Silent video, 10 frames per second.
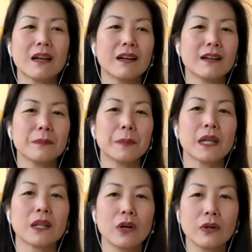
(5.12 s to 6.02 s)
Um,
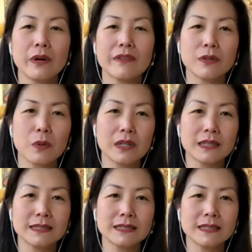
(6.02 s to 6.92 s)
hello,
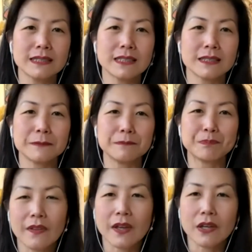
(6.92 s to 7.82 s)
everyone.
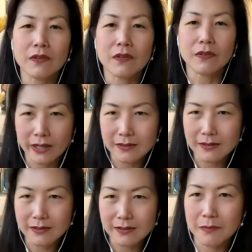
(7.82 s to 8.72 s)
Um, thank you for joining
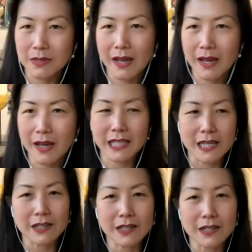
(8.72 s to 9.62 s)
us. I am
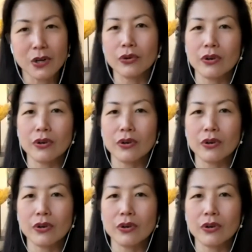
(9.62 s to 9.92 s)
Laisun Keane,